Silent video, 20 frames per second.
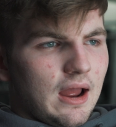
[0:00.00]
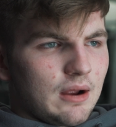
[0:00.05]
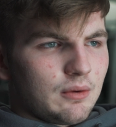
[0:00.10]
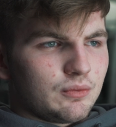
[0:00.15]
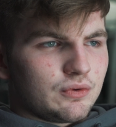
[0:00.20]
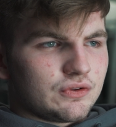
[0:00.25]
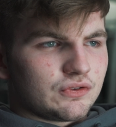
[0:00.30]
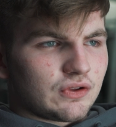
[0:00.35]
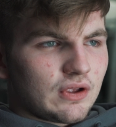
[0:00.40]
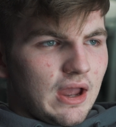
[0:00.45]
I
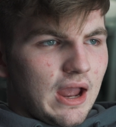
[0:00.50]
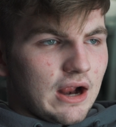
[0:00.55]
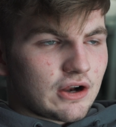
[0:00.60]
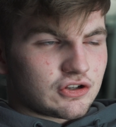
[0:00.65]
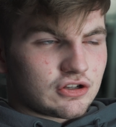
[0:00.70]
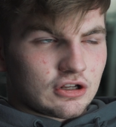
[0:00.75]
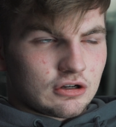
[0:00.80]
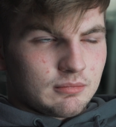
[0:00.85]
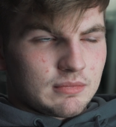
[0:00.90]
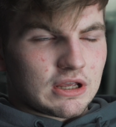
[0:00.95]
was
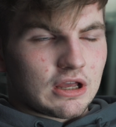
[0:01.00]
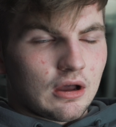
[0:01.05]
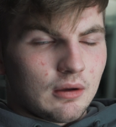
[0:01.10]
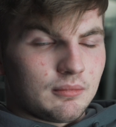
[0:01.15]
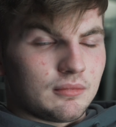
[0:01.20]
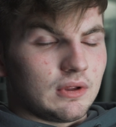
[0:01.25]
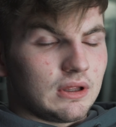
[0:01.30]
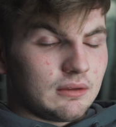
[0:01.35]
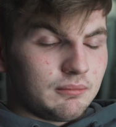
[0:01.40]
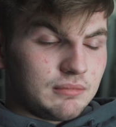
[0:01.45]
actually going
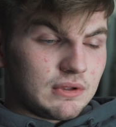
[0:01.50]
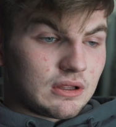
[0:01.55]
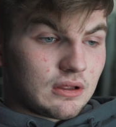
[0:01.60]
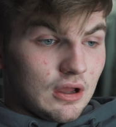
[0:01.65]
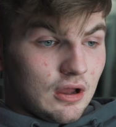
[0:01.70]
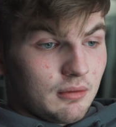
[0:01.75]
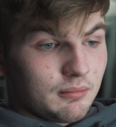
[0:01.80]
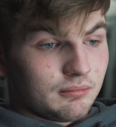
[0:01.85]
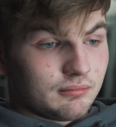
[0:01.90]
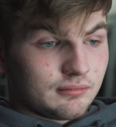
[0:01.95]
to
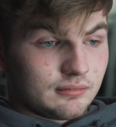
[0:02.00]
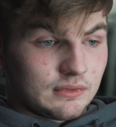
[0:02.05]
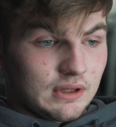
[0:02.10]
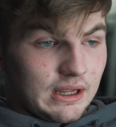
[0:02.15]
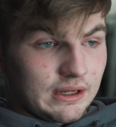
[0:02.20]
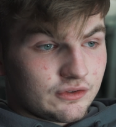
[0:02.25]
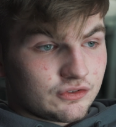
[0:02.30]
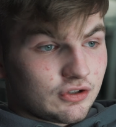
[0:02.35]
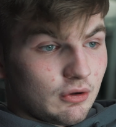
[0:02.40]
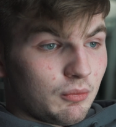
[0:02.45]
become
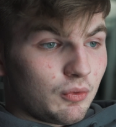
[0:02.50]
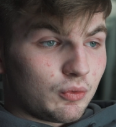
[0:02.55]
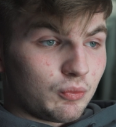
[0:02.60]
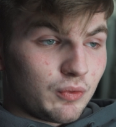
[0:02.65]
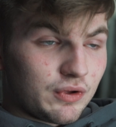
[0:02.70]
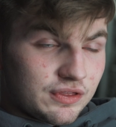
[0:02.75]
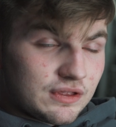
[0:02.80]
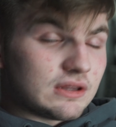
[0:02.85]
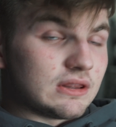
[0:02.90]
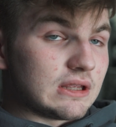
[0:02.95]
like someone
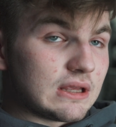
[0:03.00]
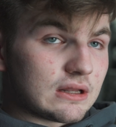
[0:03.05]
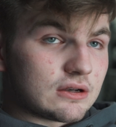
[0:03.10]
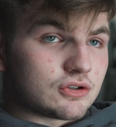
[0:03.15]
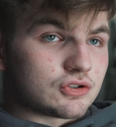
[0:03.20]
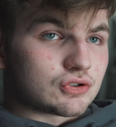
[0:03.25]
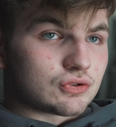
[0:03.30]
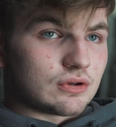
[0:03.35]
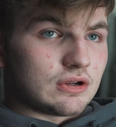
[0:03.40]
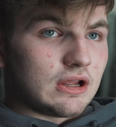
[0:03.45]
within the
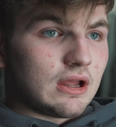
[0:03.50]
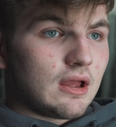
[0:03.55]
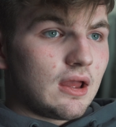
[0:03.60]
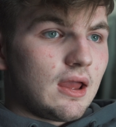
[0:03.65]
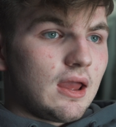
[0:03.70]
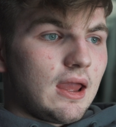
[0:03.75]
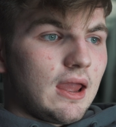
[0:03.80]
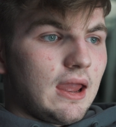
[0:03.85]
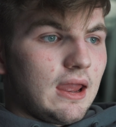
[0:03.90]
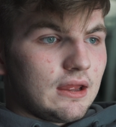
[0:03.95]
industry.
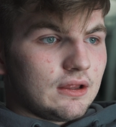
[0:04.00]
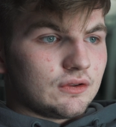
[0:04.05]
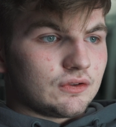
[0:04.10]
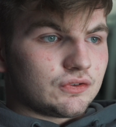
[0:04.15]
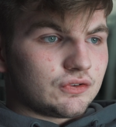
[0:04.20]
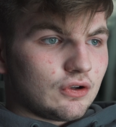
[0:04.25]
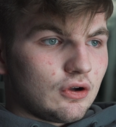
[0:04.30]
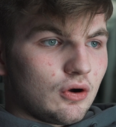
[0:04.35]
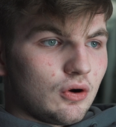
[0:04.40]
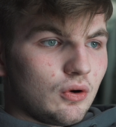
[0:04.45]
And
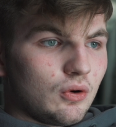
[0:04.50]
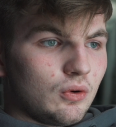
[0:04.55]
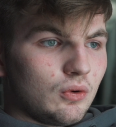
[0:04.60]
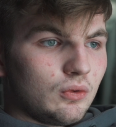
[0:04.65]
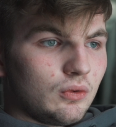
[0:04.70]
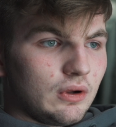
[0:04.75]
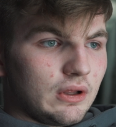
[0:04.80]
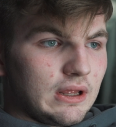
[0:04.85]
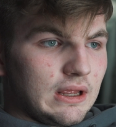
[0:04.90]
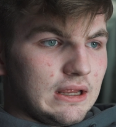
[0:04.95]

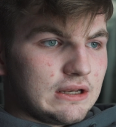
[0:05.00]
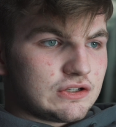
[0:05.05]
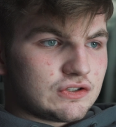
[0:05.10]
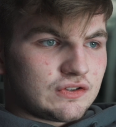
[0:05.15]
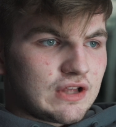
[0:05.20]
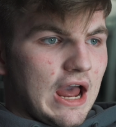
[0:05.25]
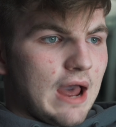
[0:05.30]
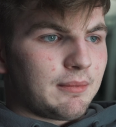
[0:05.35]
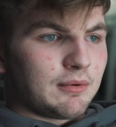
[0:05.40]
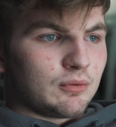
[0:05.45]
so it
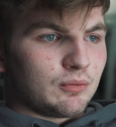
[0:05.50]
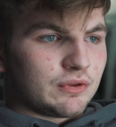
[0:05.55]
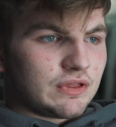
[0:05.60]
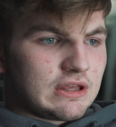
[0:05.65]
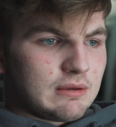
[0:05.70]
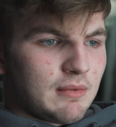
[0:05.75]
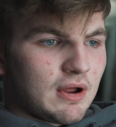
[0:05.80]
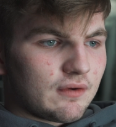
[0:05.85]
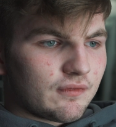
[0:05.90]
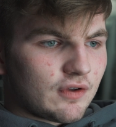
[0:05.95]
just happened with
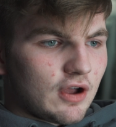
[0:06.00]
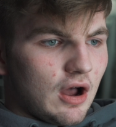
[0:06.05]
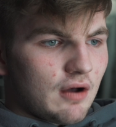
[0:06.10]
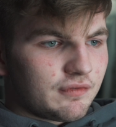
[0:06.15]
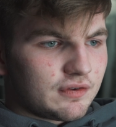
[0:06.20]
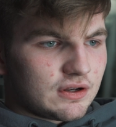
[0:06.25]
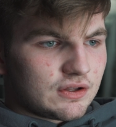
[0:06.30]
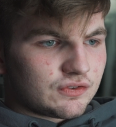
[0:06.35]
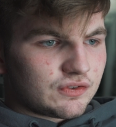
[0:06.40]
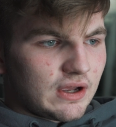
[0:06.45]
the amount of
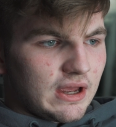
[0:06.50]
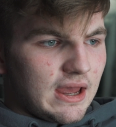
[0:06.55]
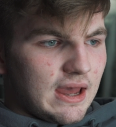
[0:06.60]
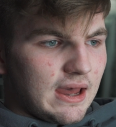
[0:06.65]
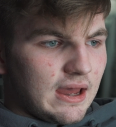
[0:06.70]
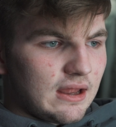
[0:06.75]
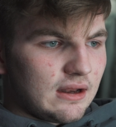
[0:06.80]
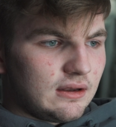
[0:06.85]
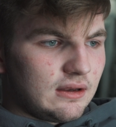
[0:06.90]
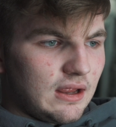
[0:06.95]
confidence I
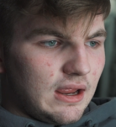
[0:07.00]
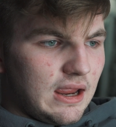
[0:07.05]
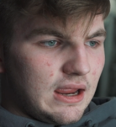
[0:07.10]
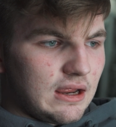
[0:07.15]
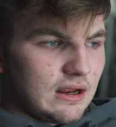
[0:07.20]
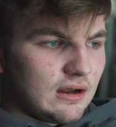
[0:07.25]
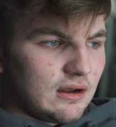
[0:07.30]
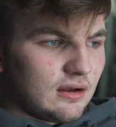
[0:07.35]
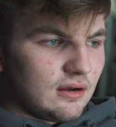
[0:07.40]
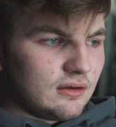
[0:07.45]
had
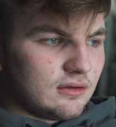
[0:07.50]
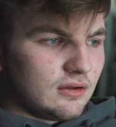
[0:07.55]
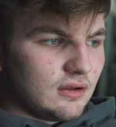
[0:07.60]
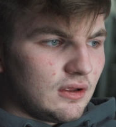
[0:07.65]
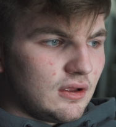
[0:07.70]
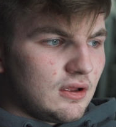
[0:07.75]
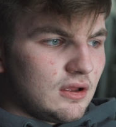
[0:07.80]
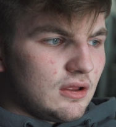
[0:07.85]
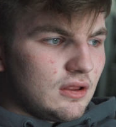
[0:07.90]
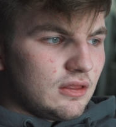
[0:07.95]
and
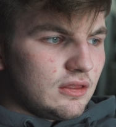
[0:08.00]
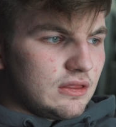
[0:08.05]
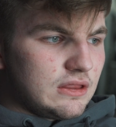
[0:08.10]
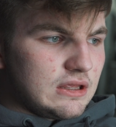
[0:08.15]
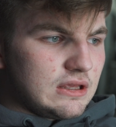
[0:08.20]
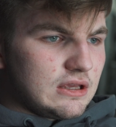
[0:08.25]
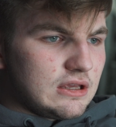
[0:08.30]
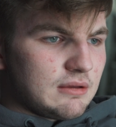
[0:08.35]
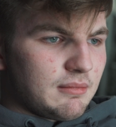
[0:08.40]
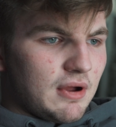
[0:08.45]

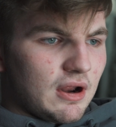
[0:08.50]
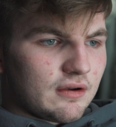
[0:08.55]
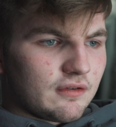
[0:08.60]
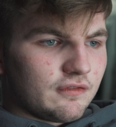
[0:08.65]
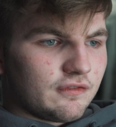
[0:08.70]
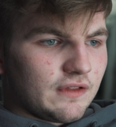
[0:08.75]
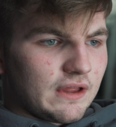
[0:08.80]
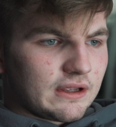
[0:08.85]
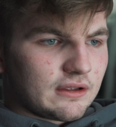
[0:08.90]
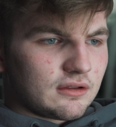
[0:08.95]
the amount
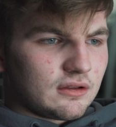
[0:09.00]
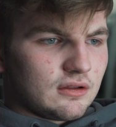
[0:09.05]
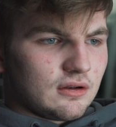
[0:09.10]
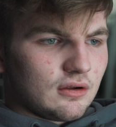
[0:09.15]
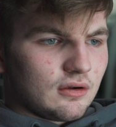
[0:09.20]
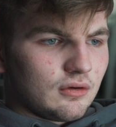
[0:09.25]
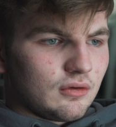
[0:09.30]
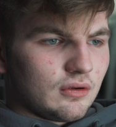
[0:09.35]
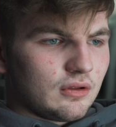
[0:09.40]
of like, you know,